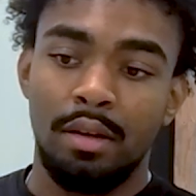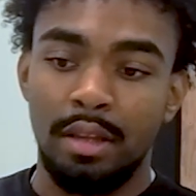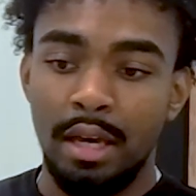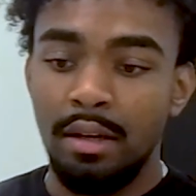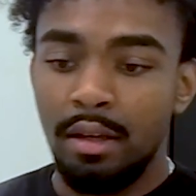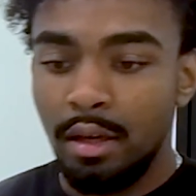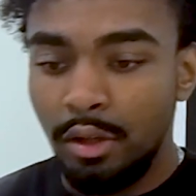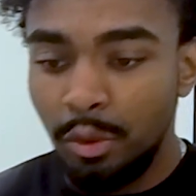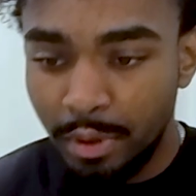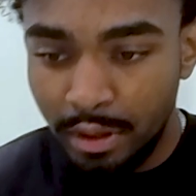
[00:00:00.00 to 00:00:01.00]
Then
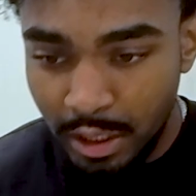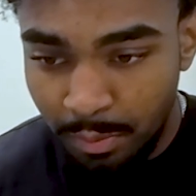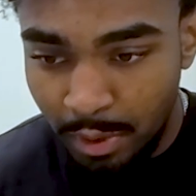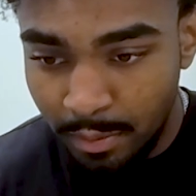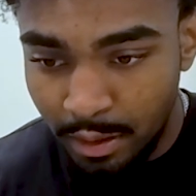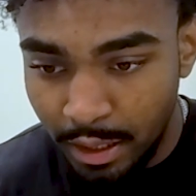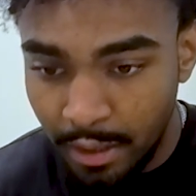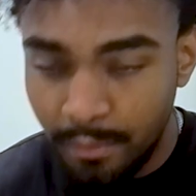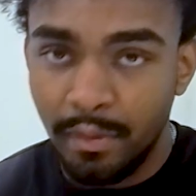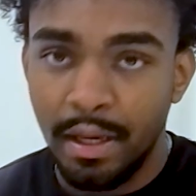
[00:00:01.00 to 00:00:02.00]
you put this prompt in
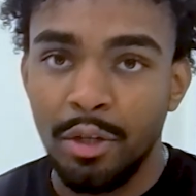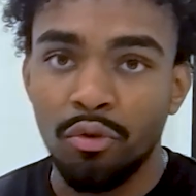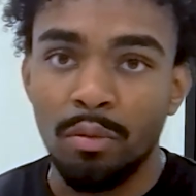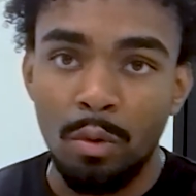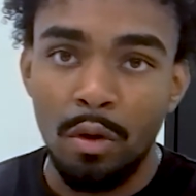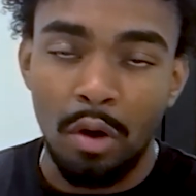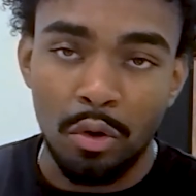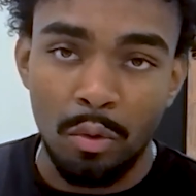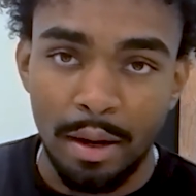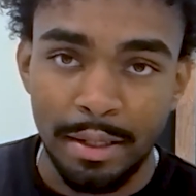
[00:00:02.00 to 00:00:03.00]
here and you remove all
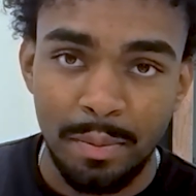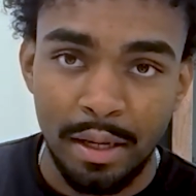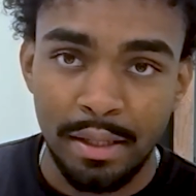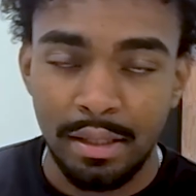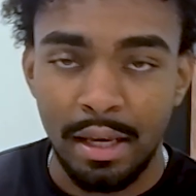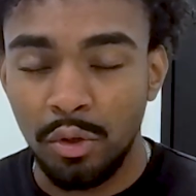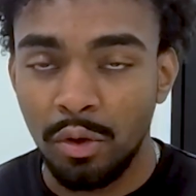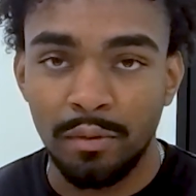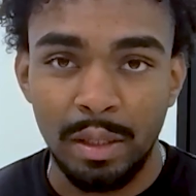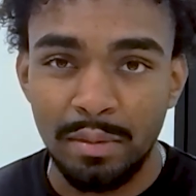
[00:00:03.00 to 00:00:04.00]
the white space. You
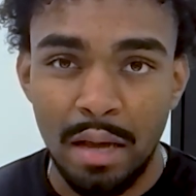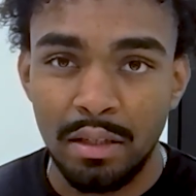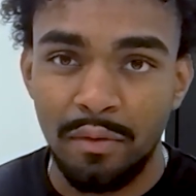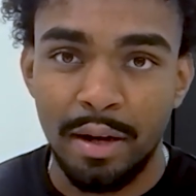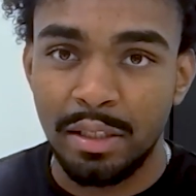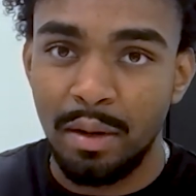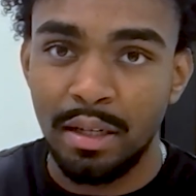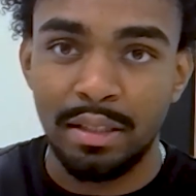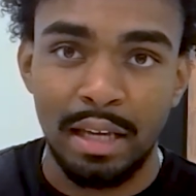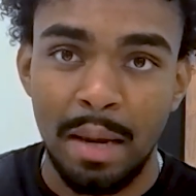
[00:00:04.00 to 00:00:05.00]
can sometimes find
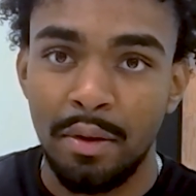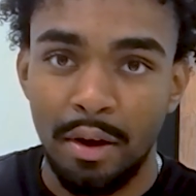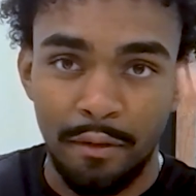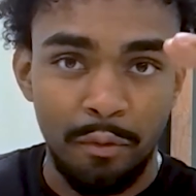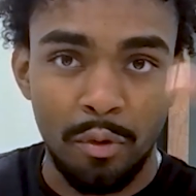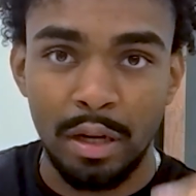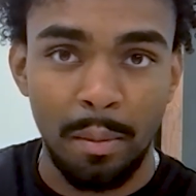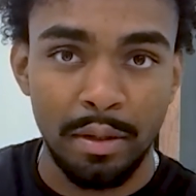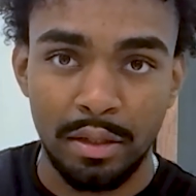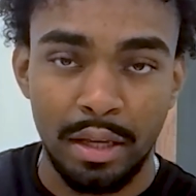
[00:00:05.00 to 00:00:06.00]
somebody's name and they'll have 4
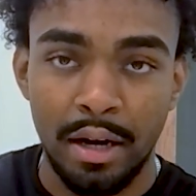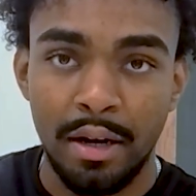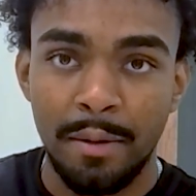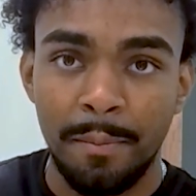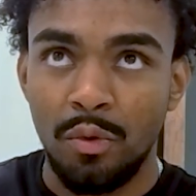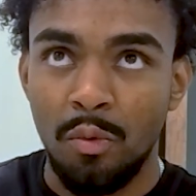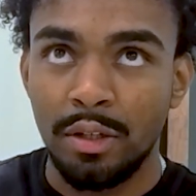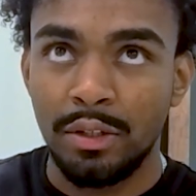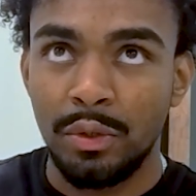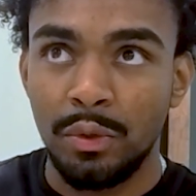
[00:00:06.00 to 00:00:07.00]
numbers under there. You
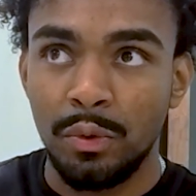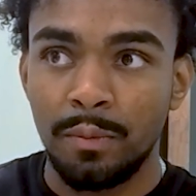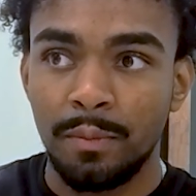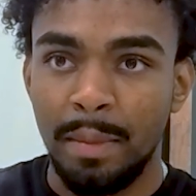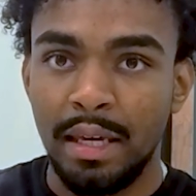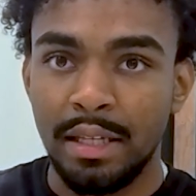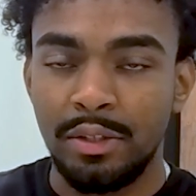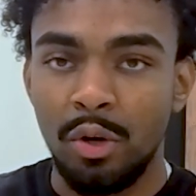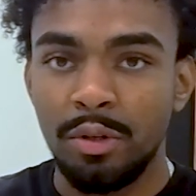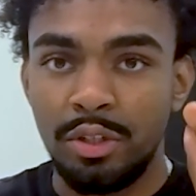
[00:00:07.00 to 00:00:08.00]
want to make it
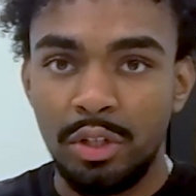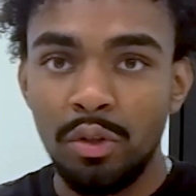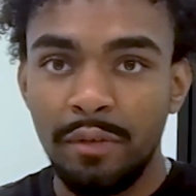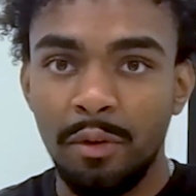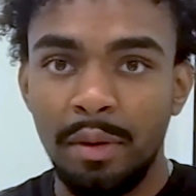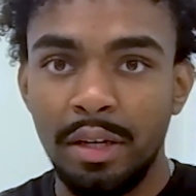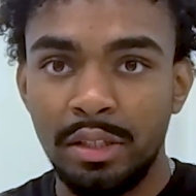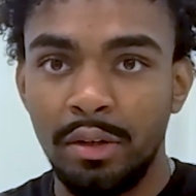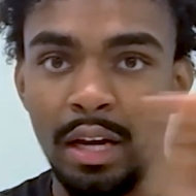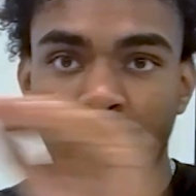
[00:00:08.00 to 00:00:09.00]
so it shows
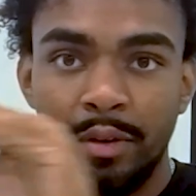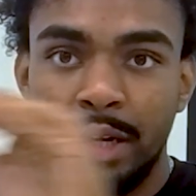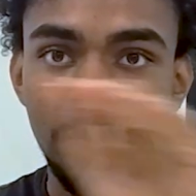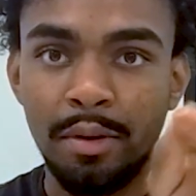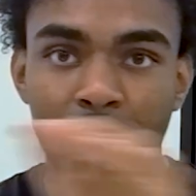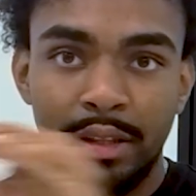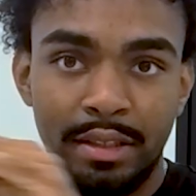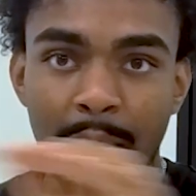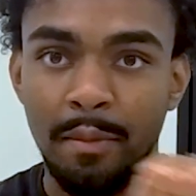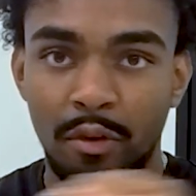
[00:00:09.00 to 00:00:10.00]
information on every number, the
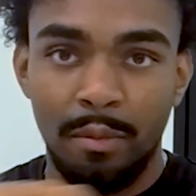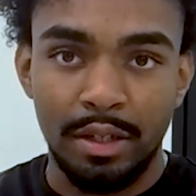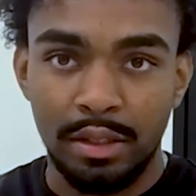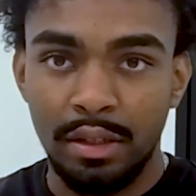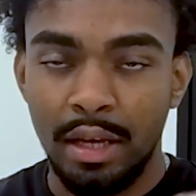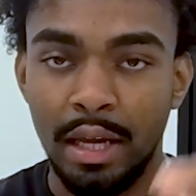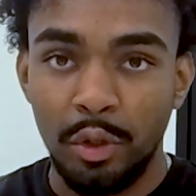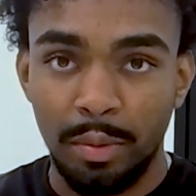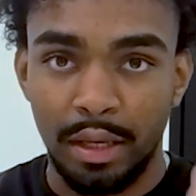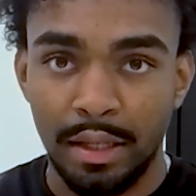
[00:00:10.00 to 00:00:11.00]
same information, and
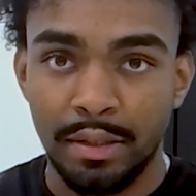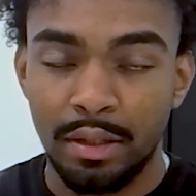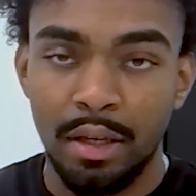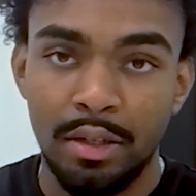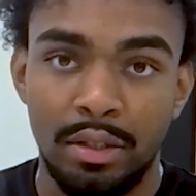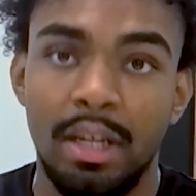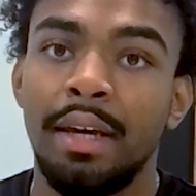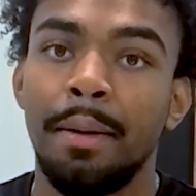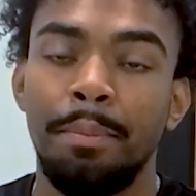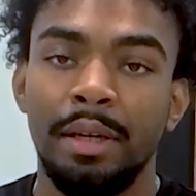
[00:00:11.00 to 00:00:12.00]
duplicates. So now you
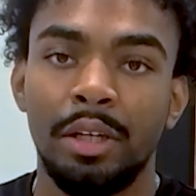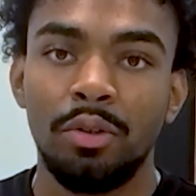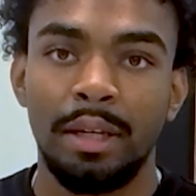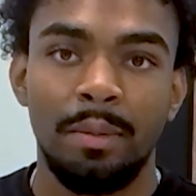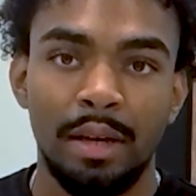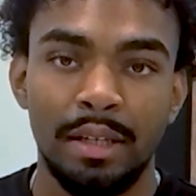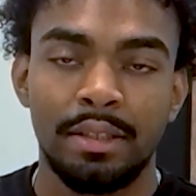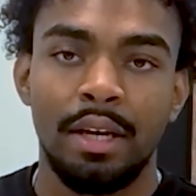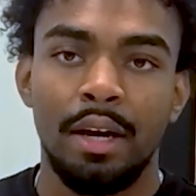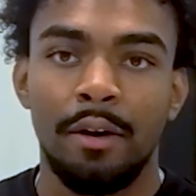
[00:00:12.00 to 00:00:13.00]
got a big old
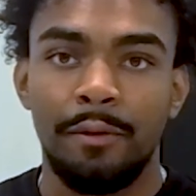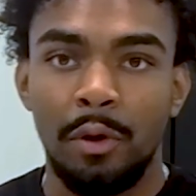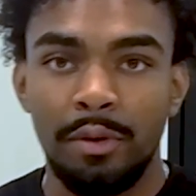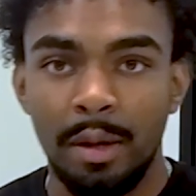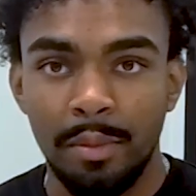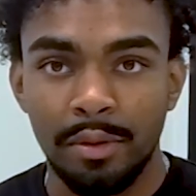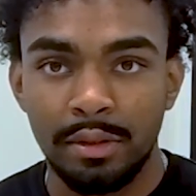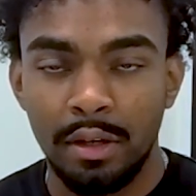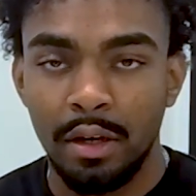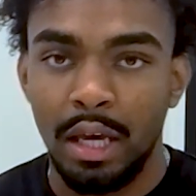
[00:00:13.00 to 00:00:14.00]
database of phone
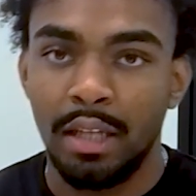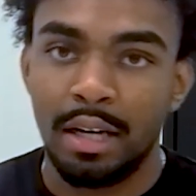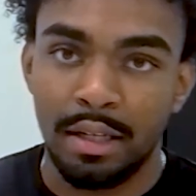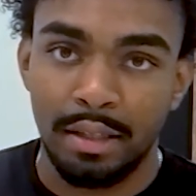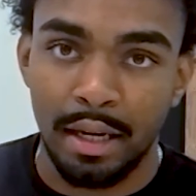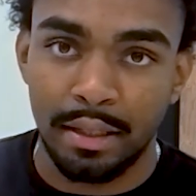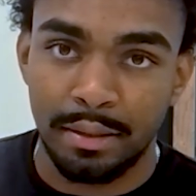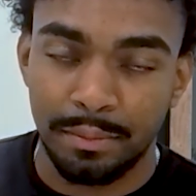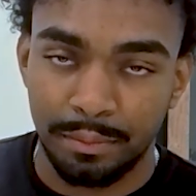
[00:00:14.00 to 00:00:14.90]
numbers and contacts.